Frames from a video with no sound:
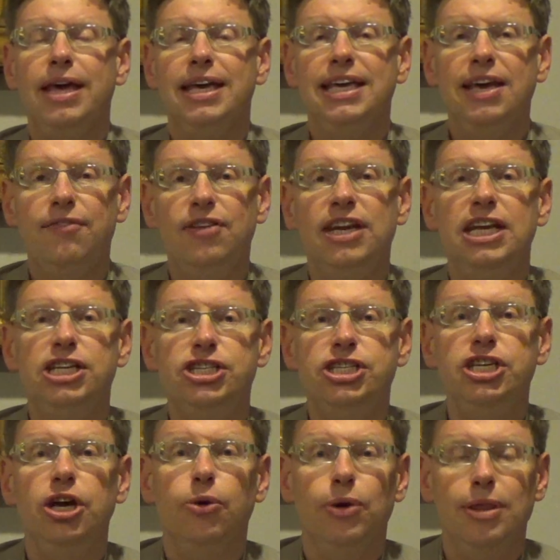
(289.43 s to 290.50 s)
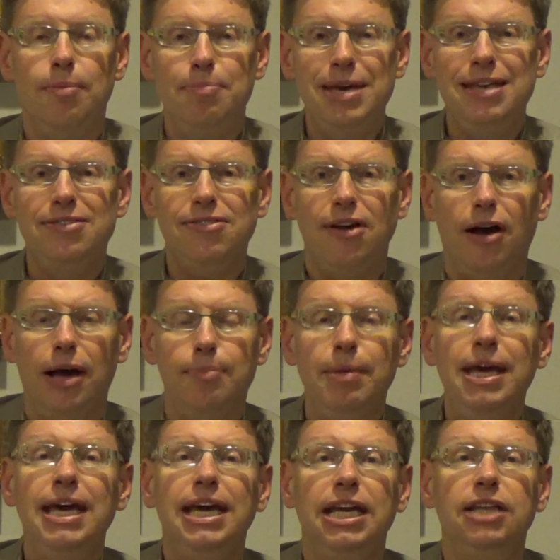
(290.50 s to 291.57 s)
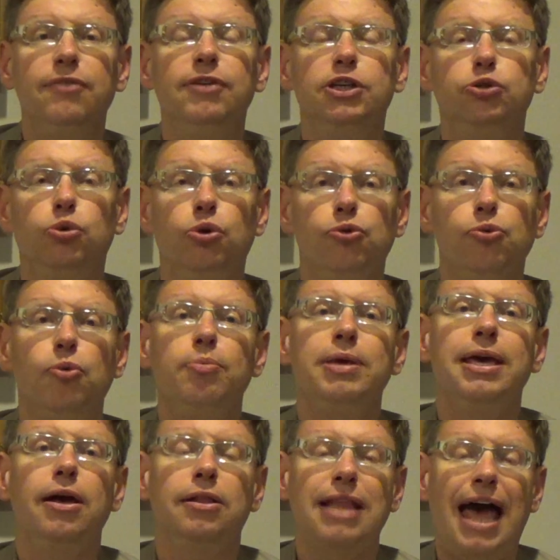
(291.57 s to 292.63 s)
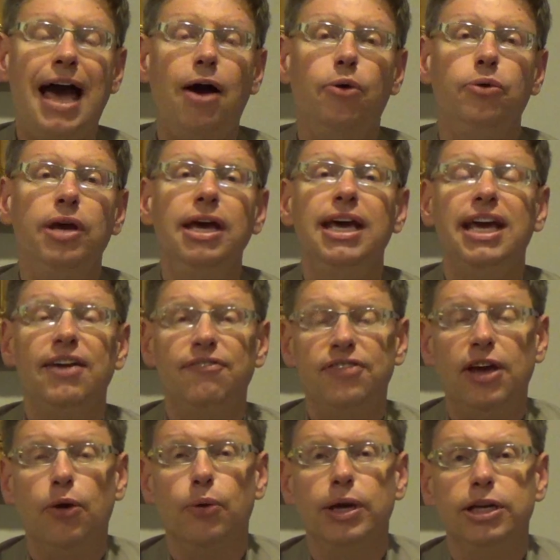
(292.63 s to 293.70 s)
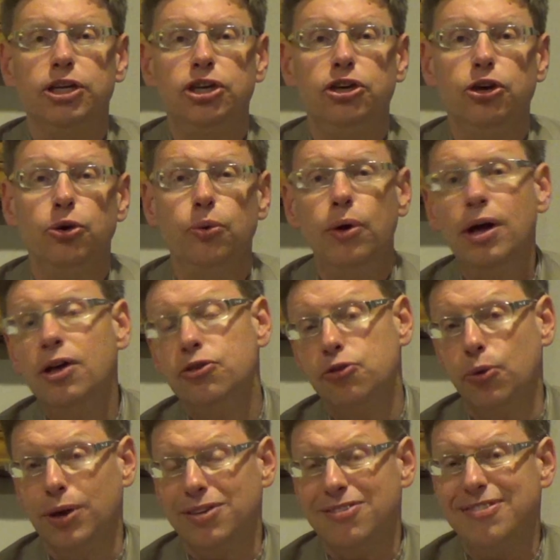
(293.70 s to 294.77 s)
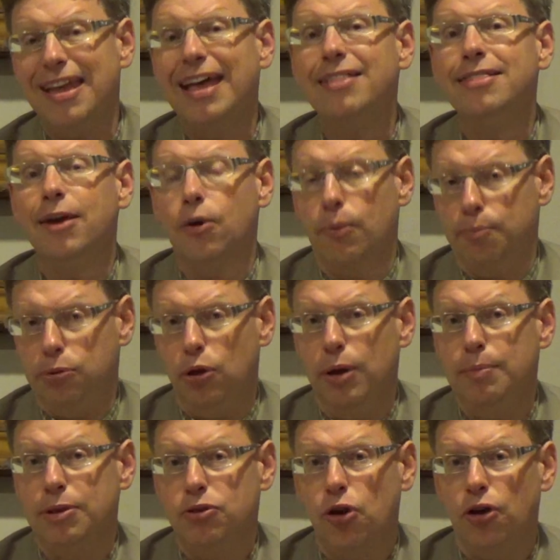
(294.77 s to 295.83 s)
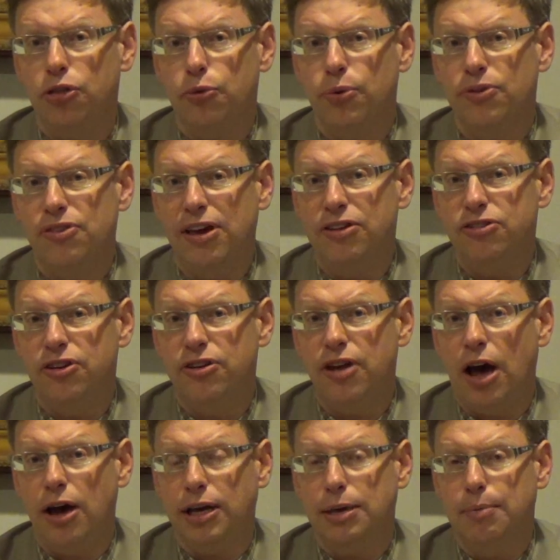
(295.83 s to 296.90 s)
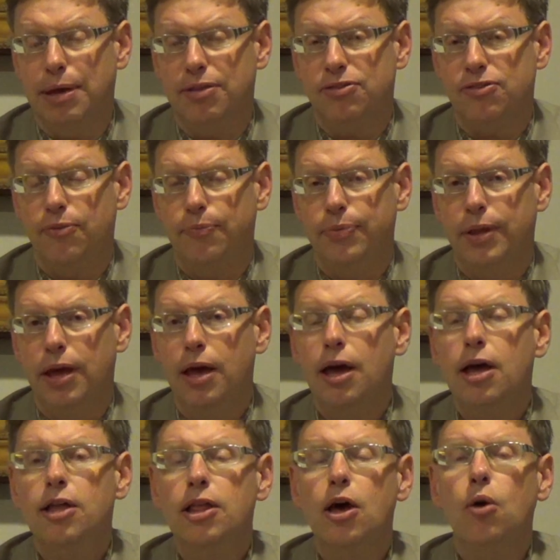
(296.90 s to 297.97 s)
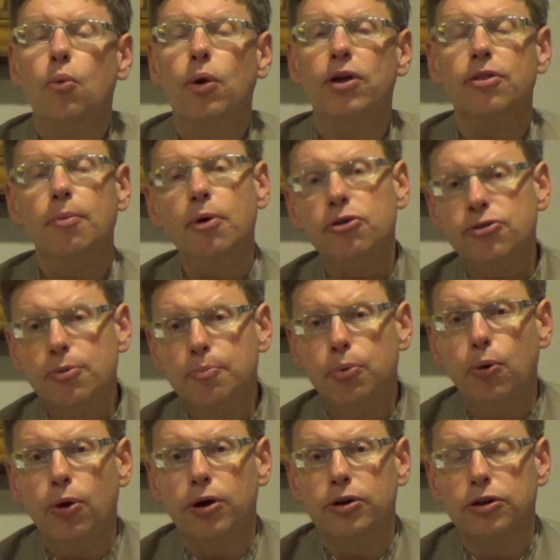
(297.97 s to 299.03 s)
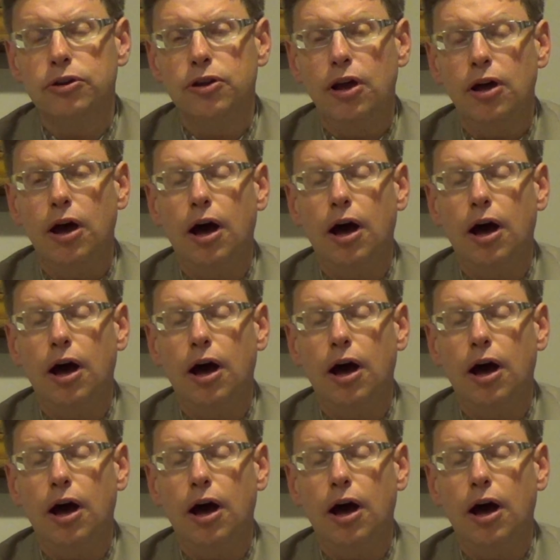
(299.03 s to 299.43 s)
given each year. In the meantime, individuals will be allowed, if they're in queue, to extend their employment authorization documents. One of the most important